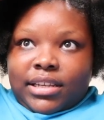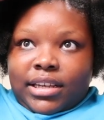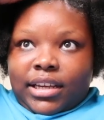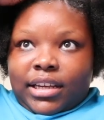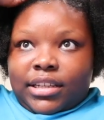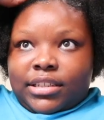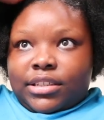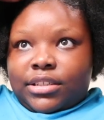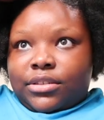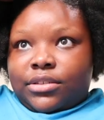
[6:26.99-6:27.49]

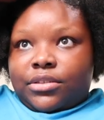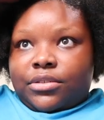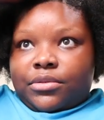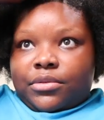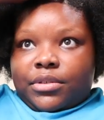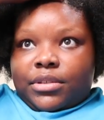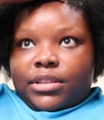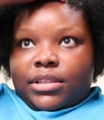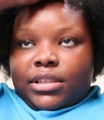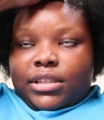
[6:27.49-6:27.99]
I just
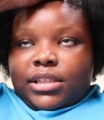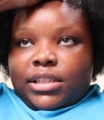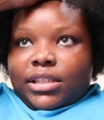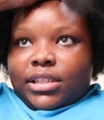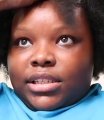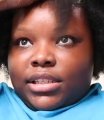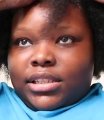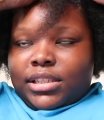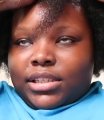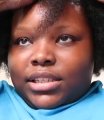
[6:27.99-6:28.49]
do it to get
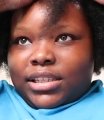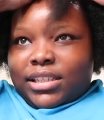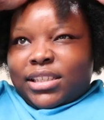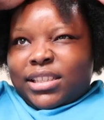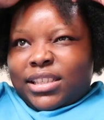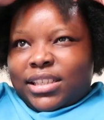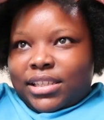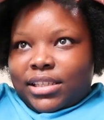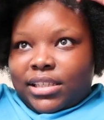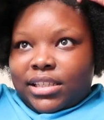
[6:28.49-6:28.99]
it
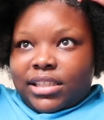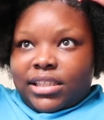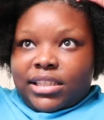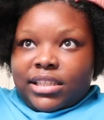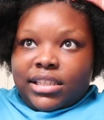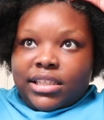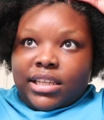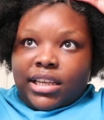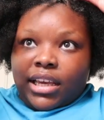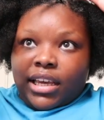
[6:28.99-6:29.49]
nice
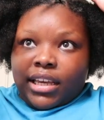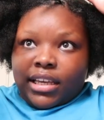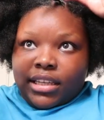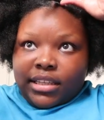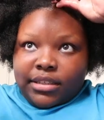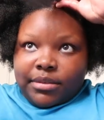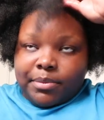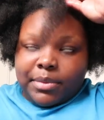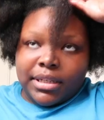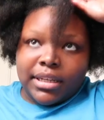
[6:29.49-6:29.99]
and
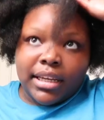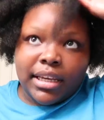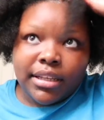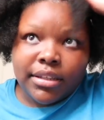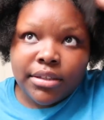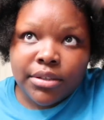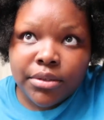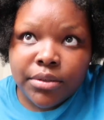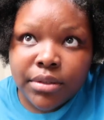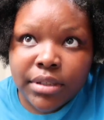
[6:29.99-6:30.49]
tight, but
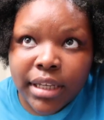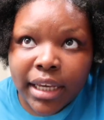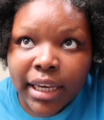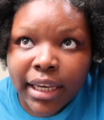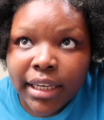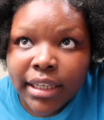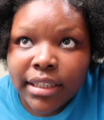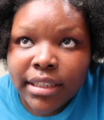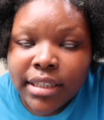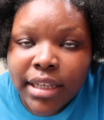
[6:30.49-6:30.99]
not too
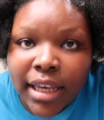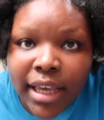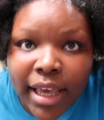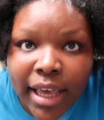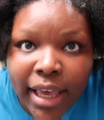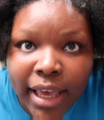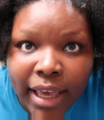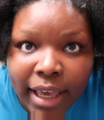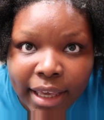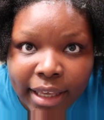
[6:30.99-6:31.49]
tight.
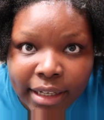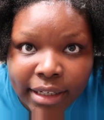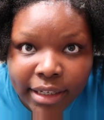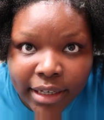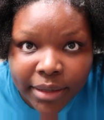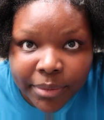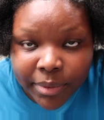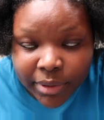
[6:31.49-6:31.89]
And there